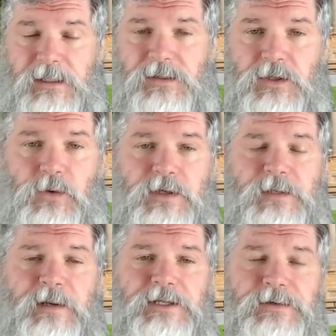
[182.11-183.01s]
So the
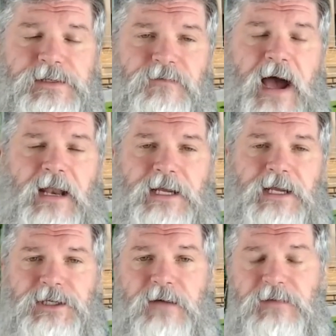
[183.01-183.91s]
tourism minister is in
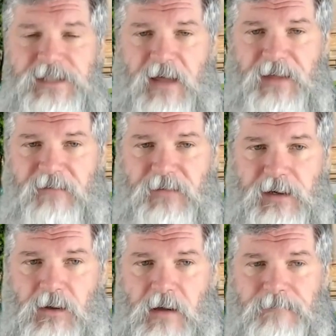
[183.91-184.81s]
violation of South
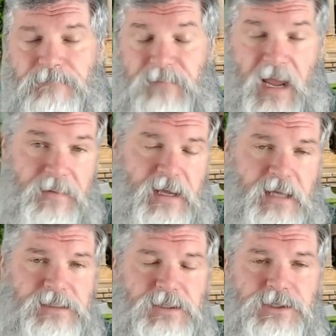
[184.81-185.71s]
African law and the
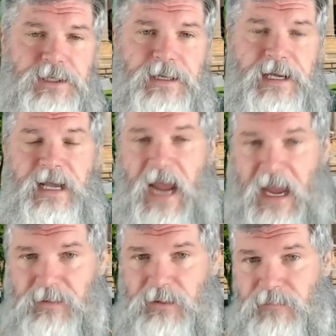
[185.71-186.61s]
Constitution
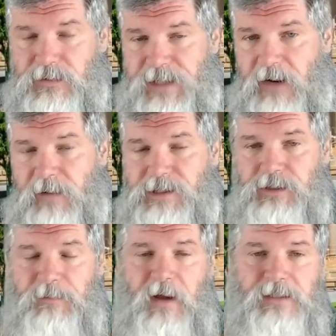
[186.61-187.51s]
and the Universal Declaration
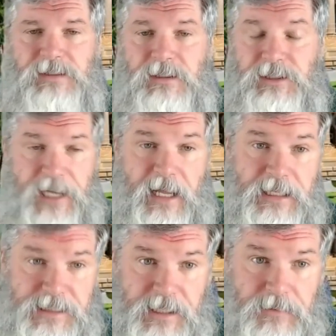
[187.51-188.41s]
of Human Rights. Shall I
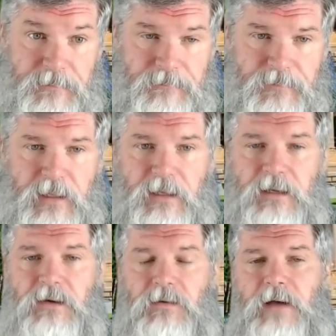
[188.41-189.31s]
continue?
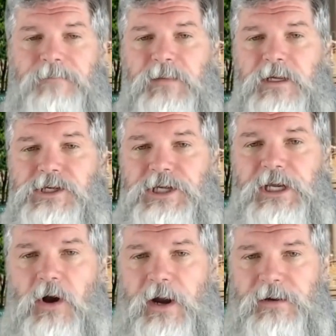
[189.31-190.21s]
Well,
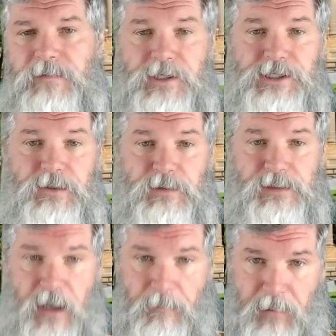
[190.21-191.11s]
she argued that she
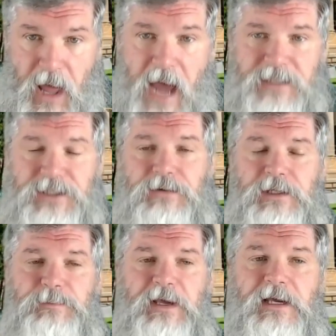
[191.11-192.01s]
was obliged to do
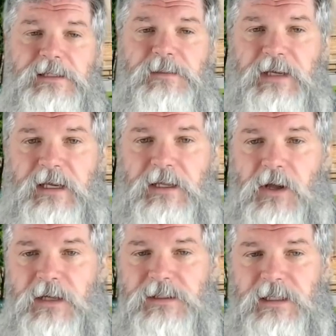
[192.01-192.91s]
this because of BEE
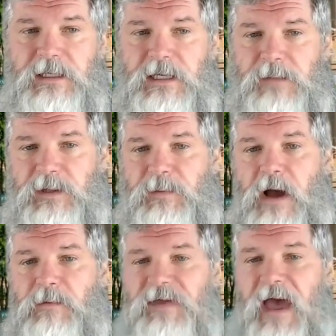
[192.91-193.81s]
laws. But the
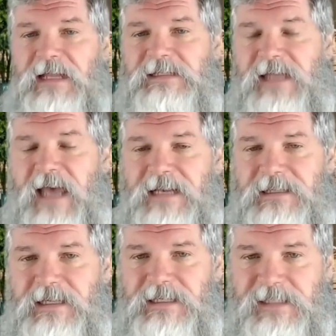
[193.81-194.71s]
problem with that is that
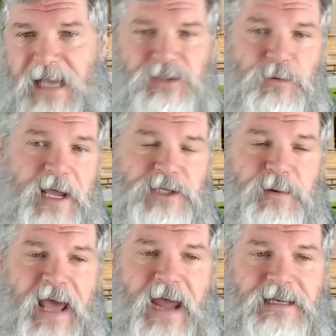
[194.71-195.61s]
the Disaster
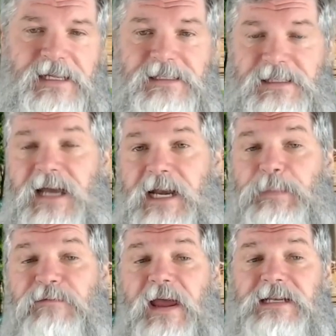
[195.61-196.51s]
Management Act is designed
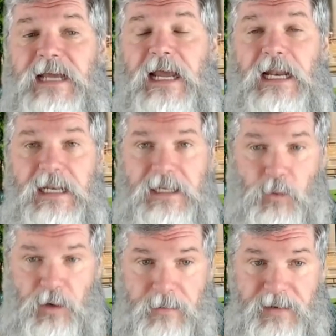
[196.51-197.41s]
at preventing
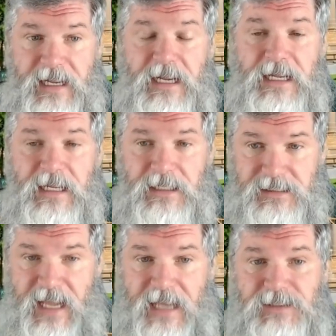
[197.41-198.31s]
or limiting
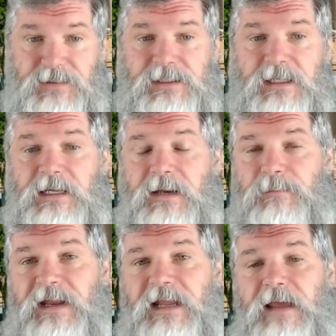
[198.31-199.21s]
disasters,
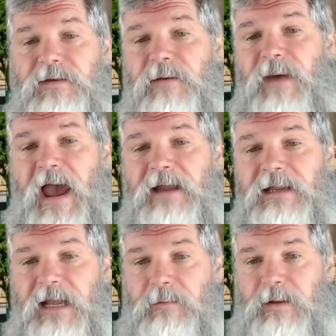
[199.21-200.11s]
mitigating their impact,
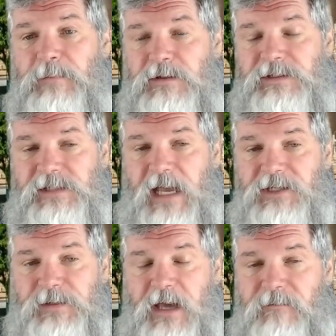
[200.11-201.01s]
enabling
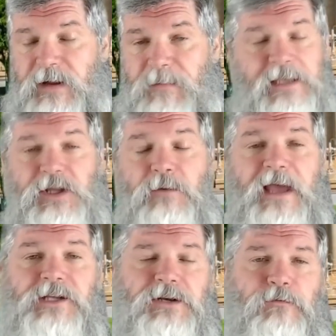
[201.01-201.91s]
post-disaster recovery. It makes no
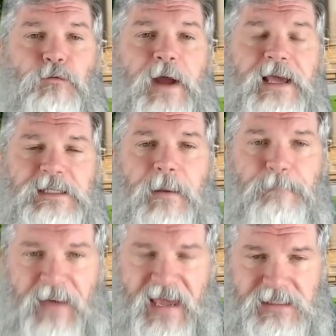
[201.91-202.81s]
mention of
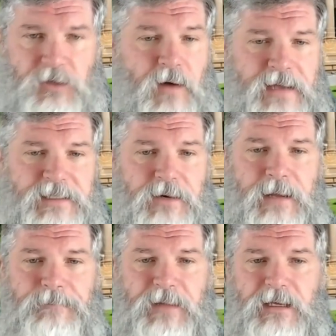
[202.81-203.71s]
race-based criteria.